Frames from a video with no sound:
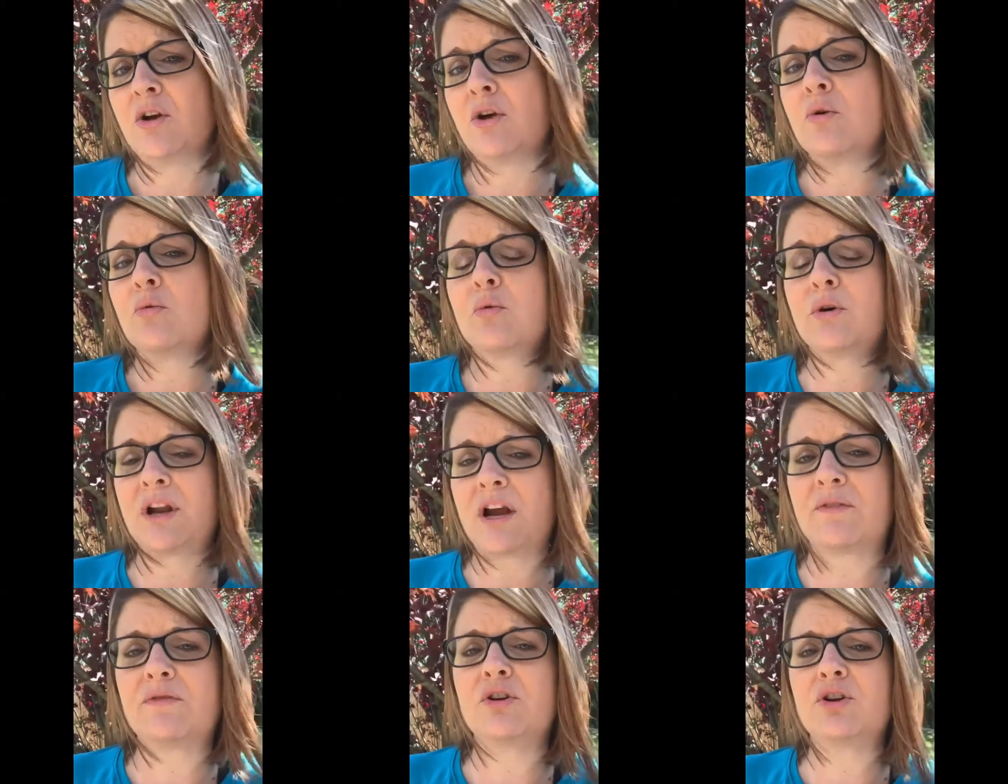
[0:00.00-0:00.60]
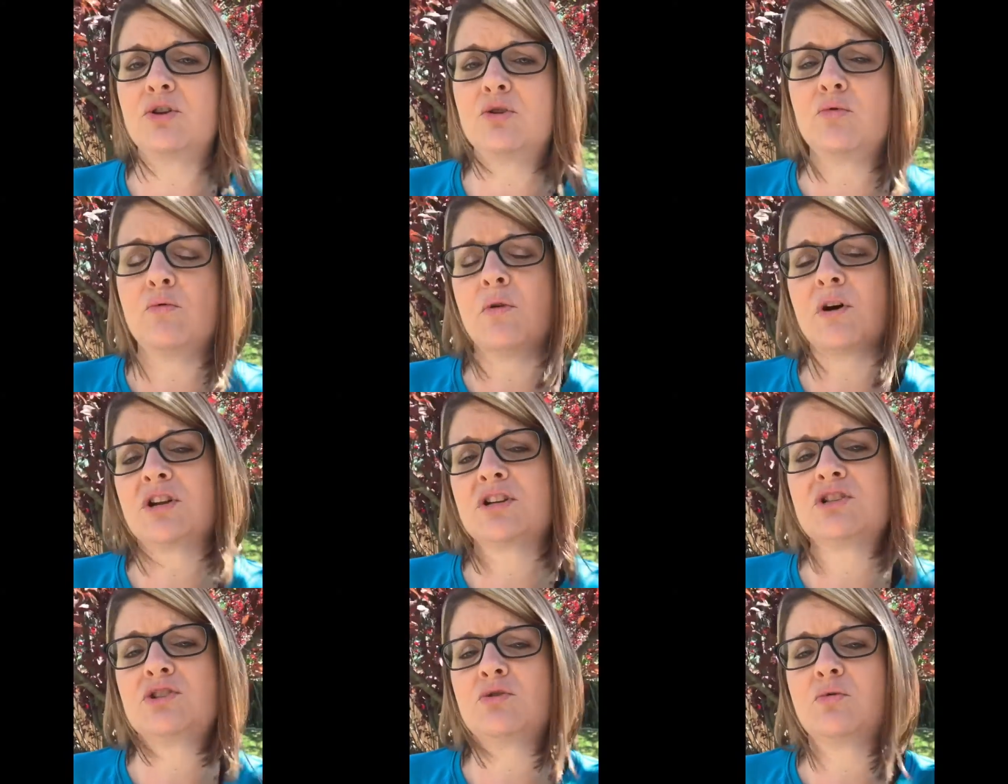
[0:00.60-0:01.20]
Whatever you
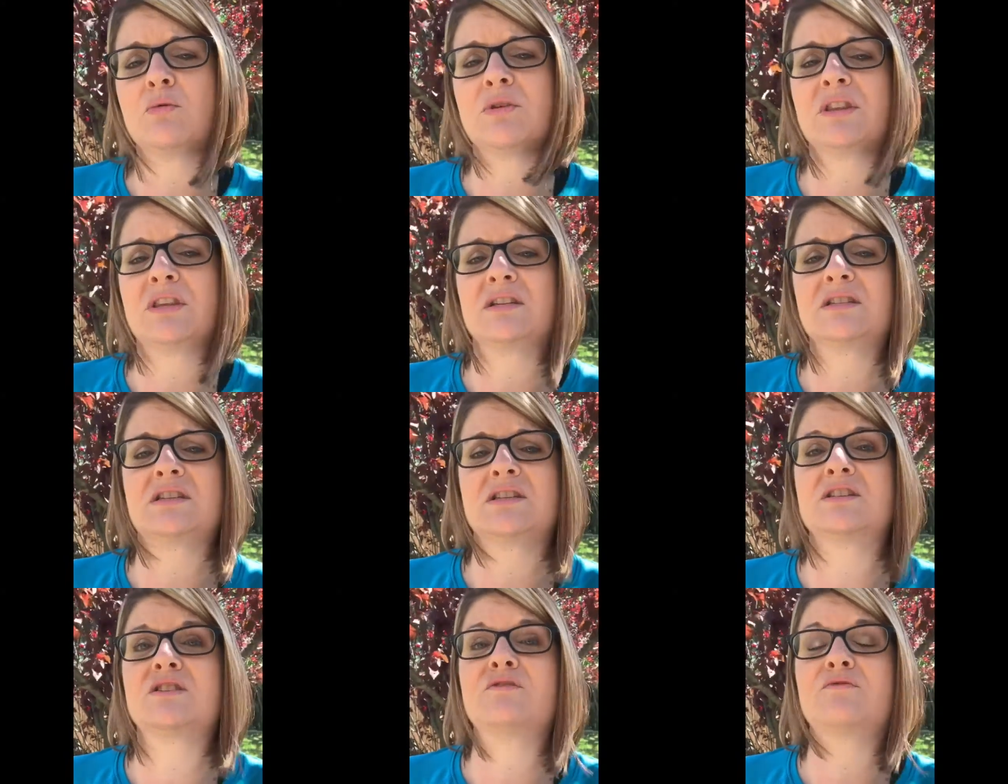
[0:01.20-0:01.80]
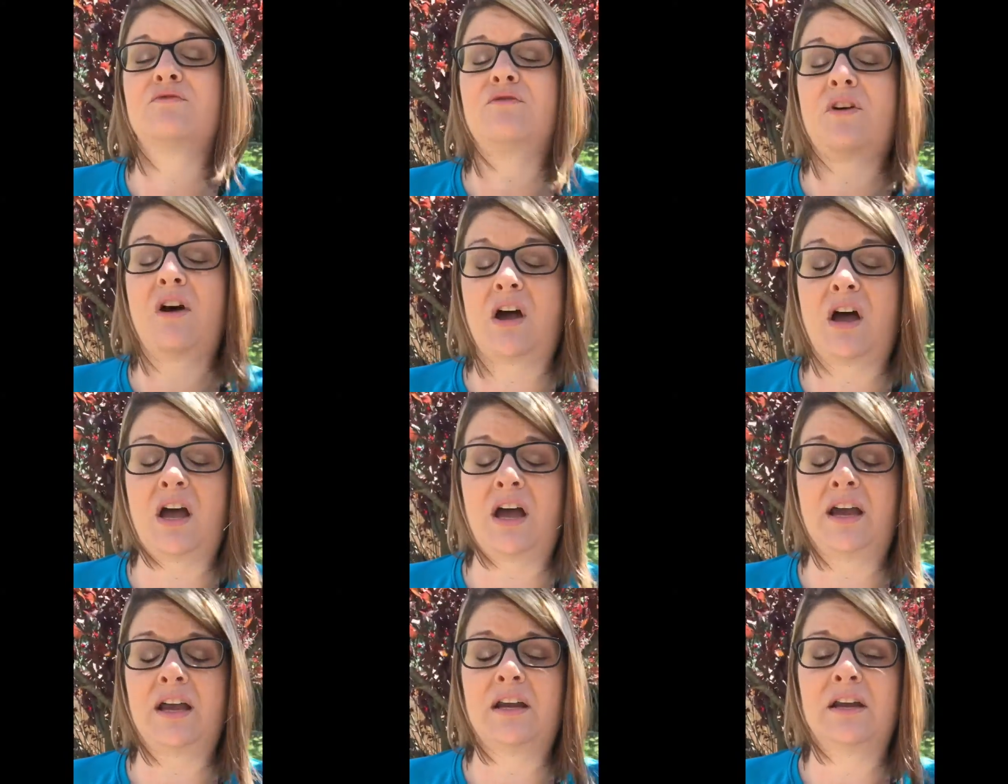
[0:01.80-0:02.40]
want to do with this is
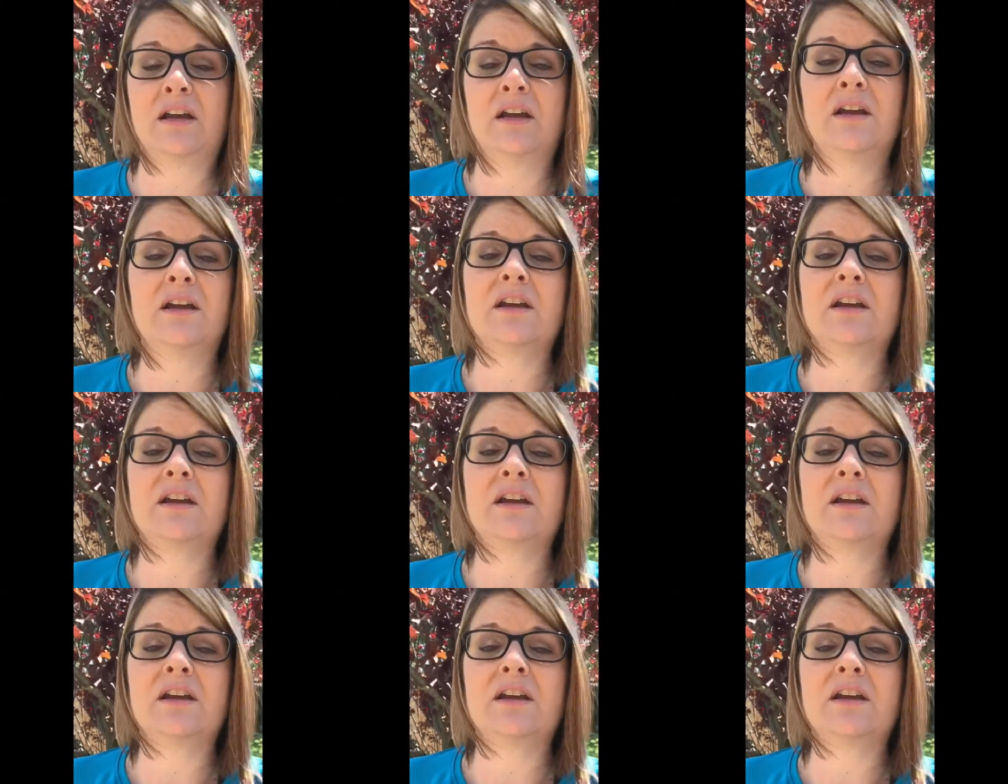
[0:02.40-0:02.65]
fine.